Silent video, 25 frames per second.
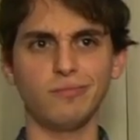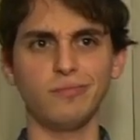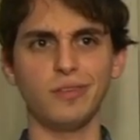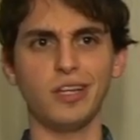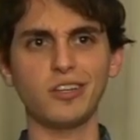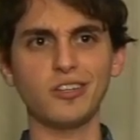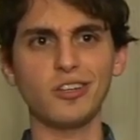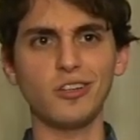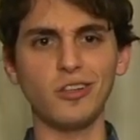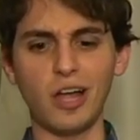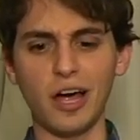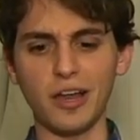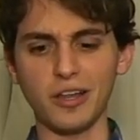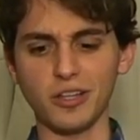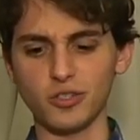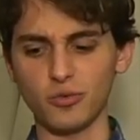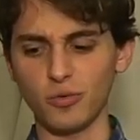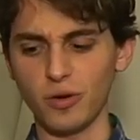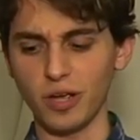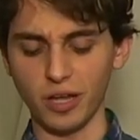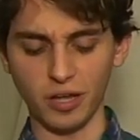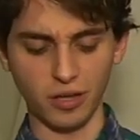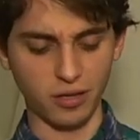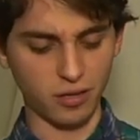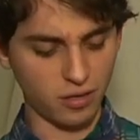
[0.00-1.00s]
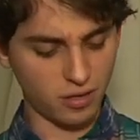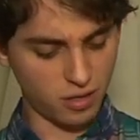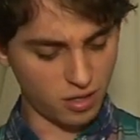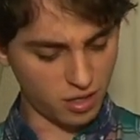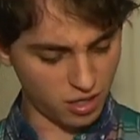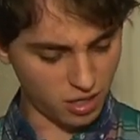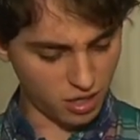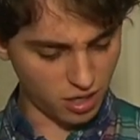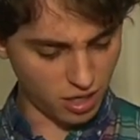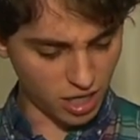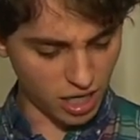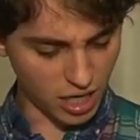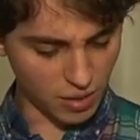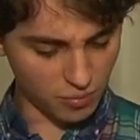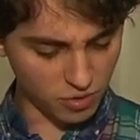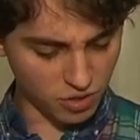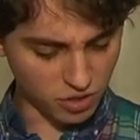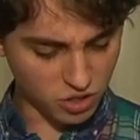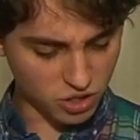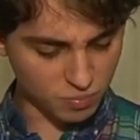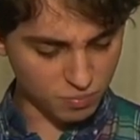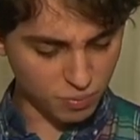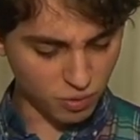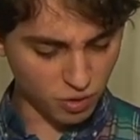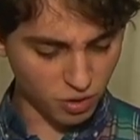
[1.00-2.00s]
That is a lot of twig. Uh, and we
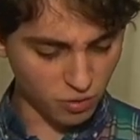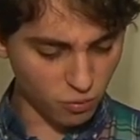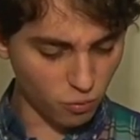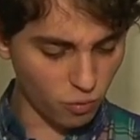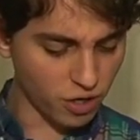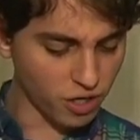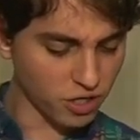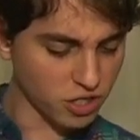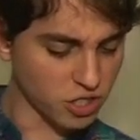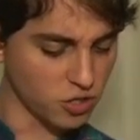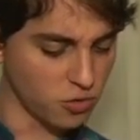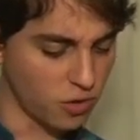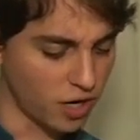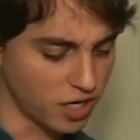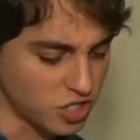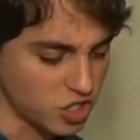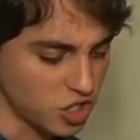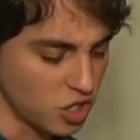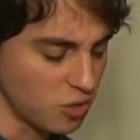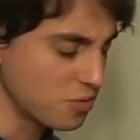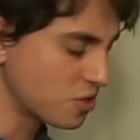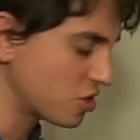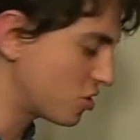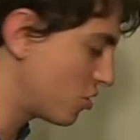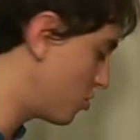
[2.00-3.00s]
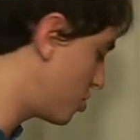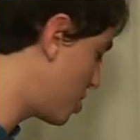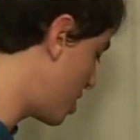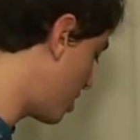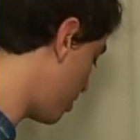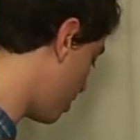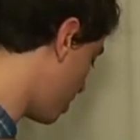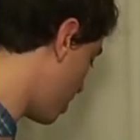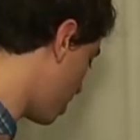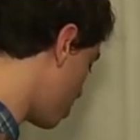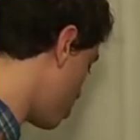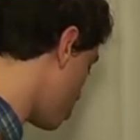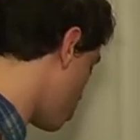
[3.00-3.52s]
put one to two ice cubes, stir gently and